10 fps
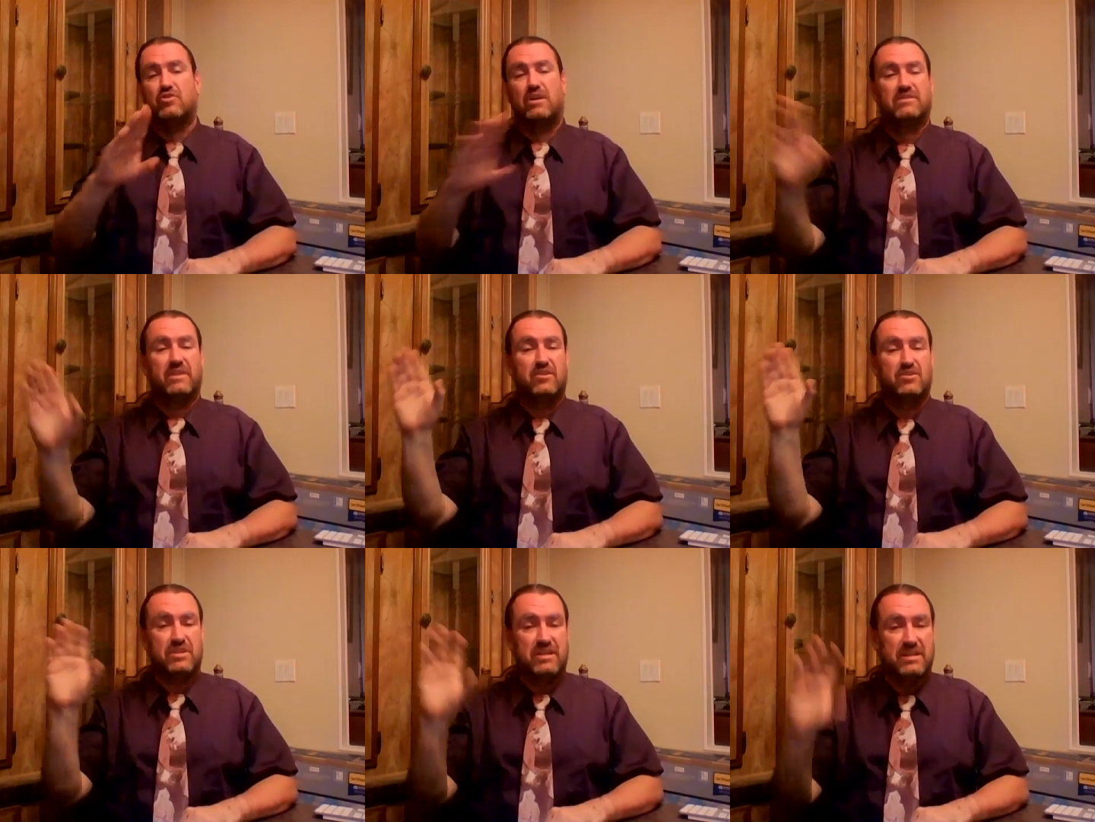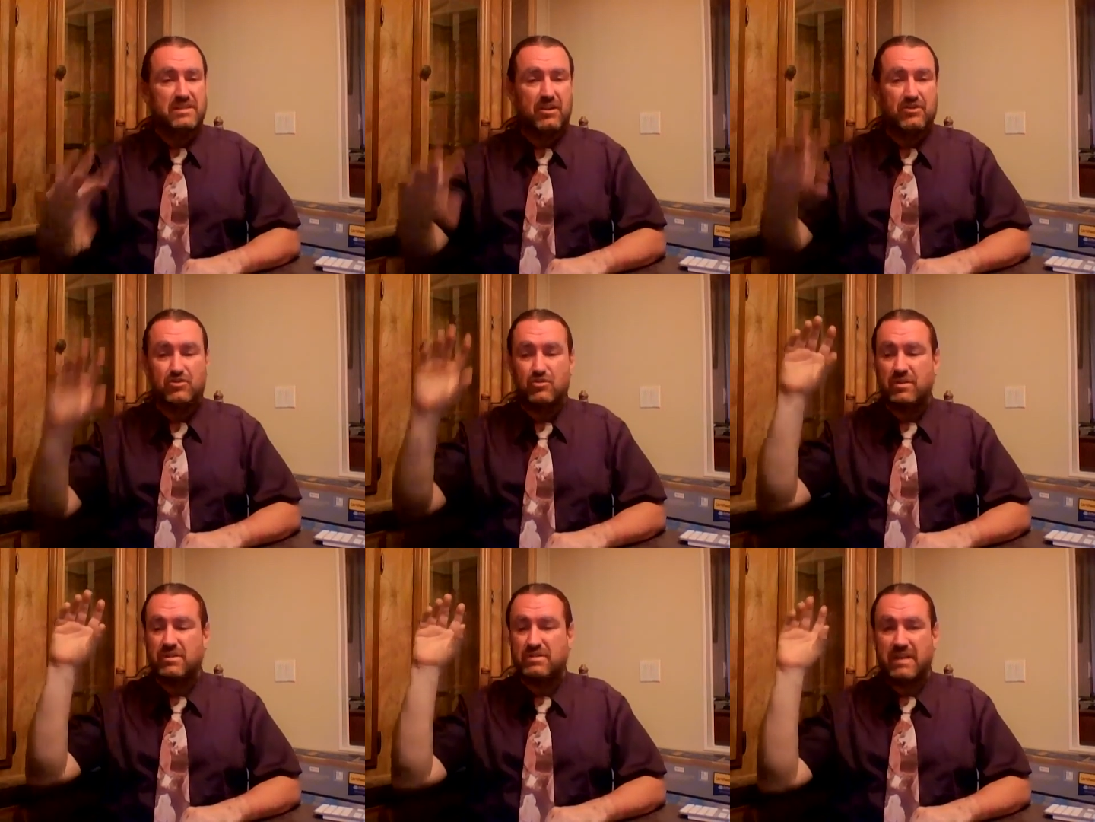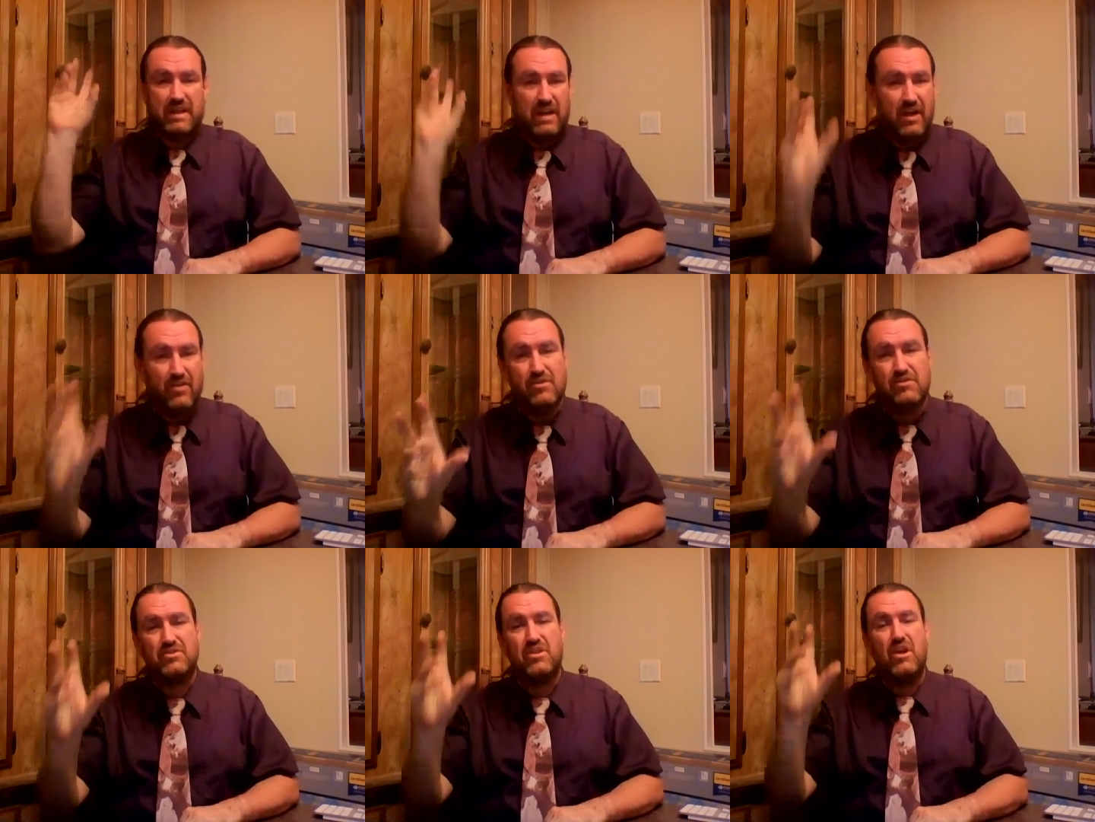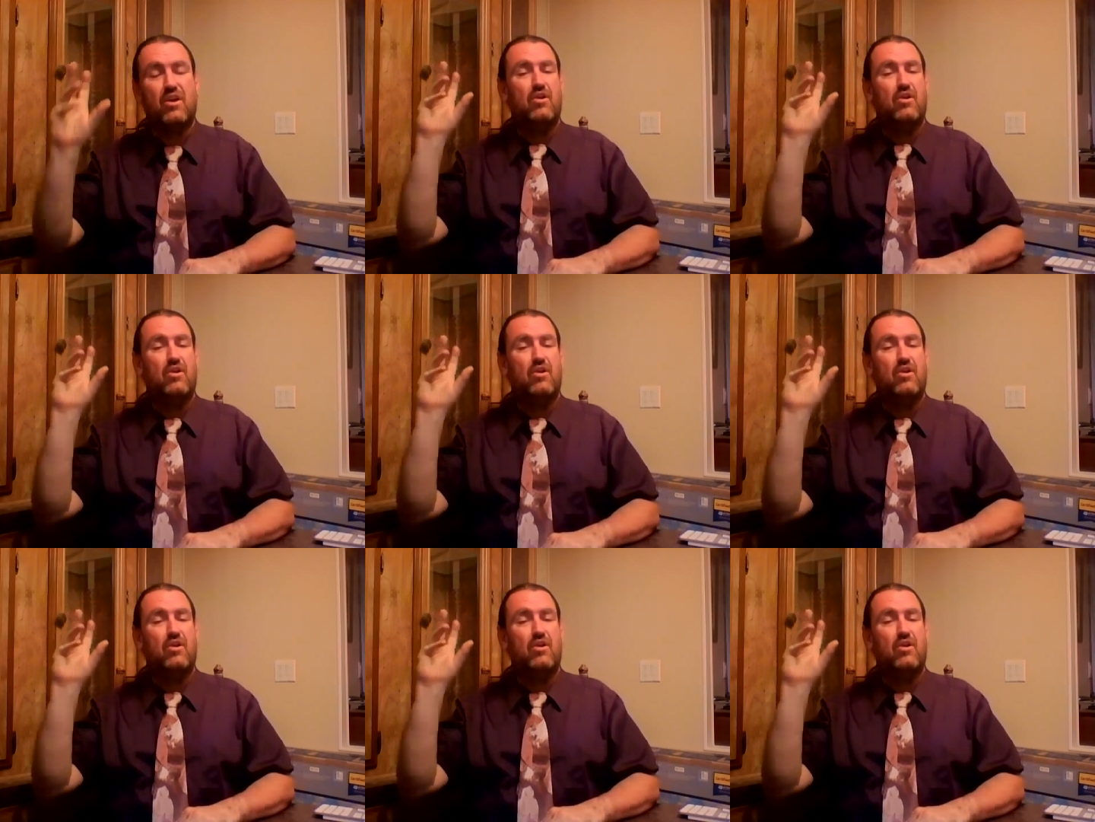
translators, ESL students, and others